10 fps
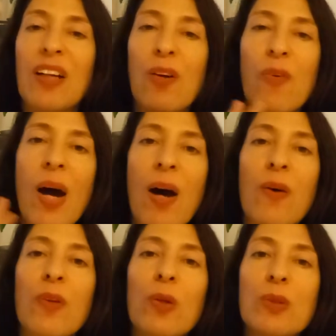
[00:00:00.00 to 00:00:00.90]

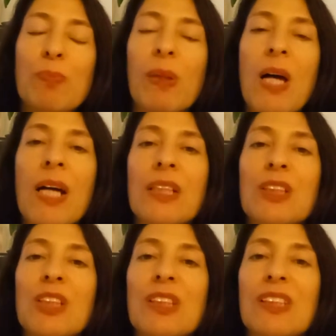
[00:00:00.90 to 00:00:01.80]
around those
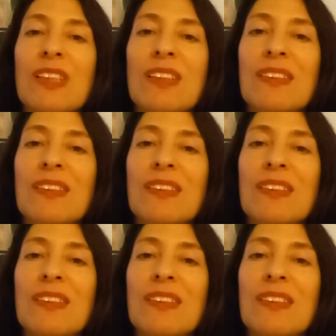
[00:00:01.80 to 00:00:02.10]
blockages?